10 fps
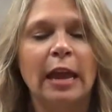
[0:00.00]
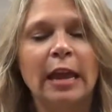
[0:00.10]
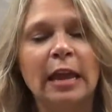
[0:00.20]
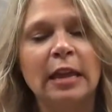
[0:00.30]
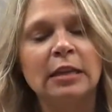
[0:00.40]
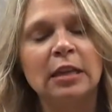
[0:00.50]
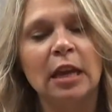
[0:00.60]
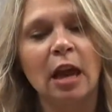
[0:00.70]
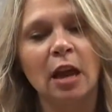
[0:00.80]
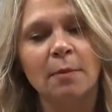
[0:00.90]

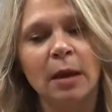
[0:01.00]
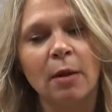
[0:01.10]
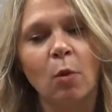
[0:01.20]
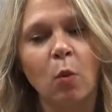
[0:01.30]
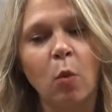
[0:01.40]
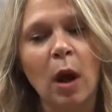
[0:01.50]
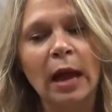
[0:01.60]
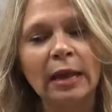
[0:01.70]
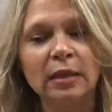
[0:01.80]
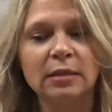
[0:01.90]
And um,
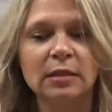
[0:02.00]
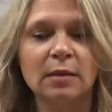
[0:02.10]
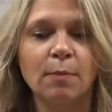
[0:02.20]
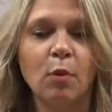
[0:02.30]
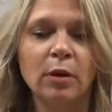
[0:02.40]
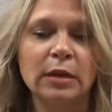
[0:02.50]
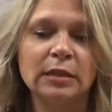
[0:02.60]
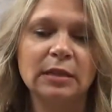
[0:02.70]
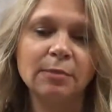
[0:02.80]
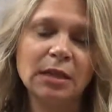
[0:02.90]
why this is important
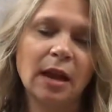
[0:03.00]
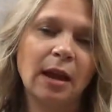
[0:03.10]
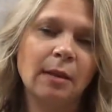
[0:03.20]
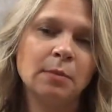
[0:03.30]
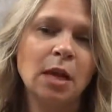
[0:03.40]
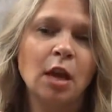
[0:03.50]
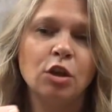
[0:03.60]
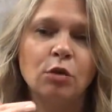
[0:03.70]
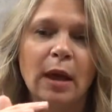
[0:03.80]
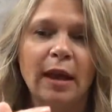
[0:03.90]
is sometimes
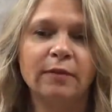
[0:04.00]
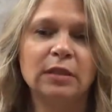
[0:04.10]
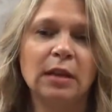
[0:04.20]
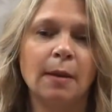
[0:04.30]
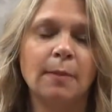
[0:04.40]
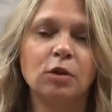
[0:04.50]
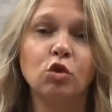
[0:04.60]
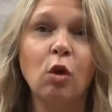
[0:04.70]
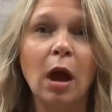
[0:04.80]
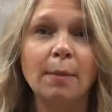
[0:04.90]
you have some
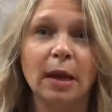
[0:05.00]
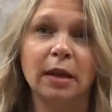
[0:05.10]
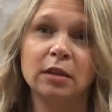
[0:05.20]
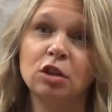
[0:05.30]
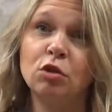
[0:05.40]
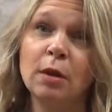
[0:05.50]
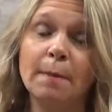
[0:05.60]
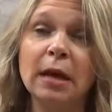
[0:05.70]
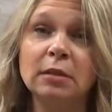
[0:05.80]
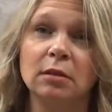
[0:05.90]
trauma to the
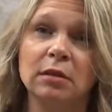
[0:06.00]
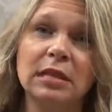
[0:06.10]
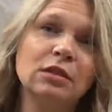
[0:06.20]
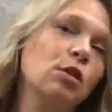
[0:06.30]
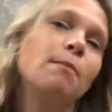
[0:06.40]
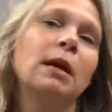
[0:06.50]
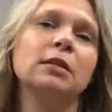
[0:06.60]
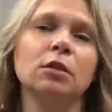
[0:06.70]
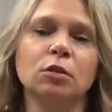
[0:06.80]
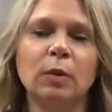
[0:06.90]
muscles. These are
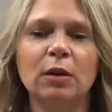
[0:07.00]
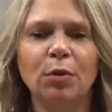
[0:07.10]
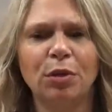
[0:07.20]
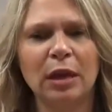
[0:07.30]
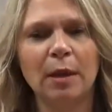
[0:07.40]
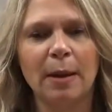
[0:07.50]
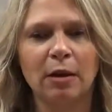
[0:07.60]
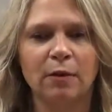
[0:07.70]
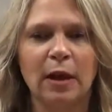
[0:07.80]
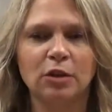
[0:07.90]
muscles. We don't think
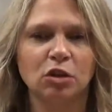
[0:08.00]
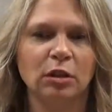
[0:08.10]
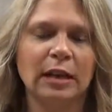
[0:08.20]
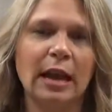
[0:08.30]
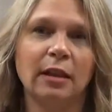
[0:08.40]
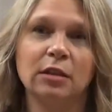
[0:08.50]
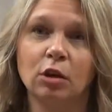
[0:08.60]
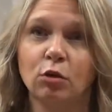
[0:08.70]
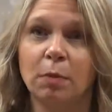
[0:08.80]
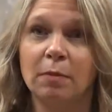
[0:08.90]
about our vaginal canal as
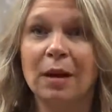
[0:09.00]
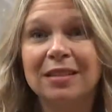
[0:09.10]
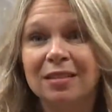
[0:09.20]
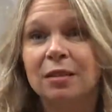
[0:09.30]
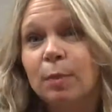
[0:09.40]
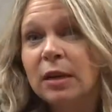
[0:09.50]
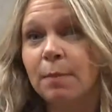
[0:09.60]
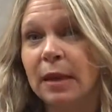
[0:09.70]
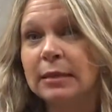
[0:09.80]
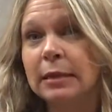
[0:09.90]
a group of muscles, but
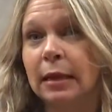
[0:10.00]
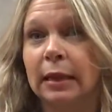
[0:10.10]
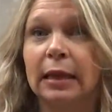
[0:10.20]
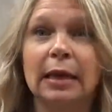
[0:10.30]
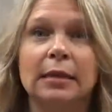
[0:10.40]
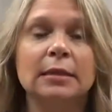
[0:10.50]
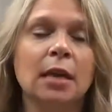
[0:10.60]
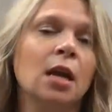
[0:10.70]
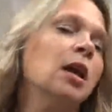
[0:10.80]
it basically is.